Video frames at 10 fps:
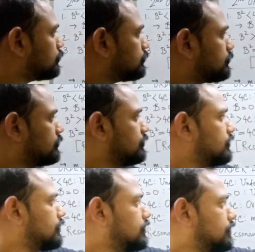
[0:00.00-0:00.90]
0,
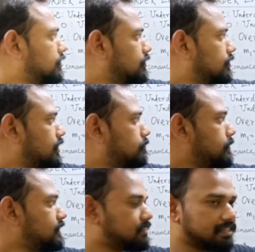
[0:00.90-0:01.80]

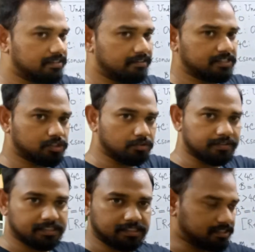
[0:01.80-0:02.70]
it means that there is no
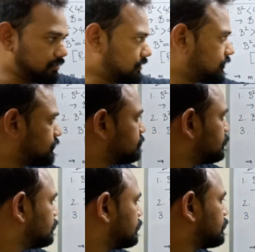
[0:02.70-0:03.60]
resistance.
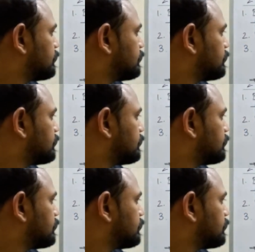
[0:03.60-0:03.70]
